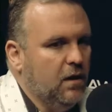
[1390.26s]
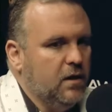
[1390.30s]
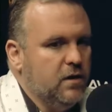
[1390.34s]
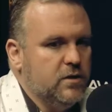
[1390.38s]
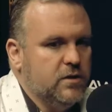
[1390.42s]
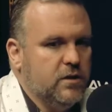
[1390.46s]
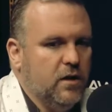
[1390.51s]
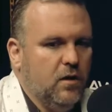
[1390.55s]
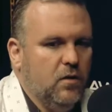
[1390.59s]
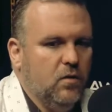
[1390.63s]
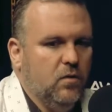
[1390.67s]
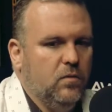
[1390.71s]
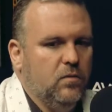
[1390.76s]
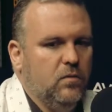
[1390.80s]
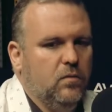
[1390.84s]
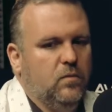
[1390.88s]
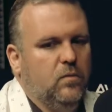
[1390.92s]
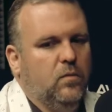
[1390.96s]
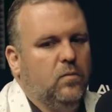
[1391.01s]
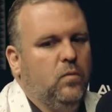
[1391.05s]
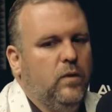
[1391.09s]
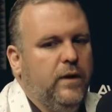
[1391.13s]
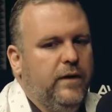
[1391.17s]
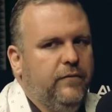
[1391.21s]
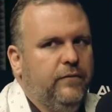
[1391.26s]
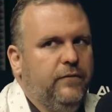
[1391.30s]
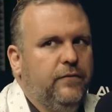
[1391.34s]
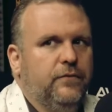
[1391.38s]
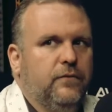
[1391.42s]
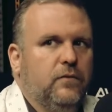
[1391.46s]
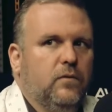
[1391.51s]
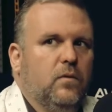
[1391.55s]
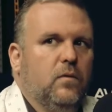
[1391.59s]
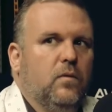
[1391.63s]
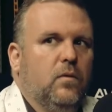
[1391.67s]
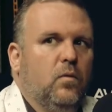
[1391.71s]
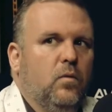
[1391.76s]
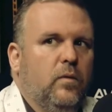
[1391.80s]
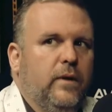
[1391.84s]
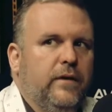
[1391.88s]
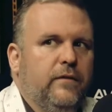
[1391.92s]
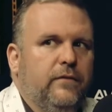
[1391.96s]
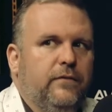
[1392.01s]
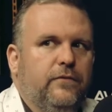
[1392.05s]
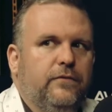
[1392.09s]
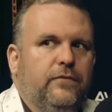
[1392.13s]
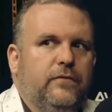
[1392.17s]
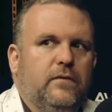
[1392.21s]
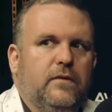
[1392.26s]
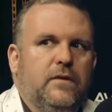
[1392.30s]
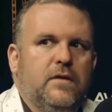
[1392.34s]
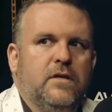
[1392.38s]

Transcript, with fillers: So we've we've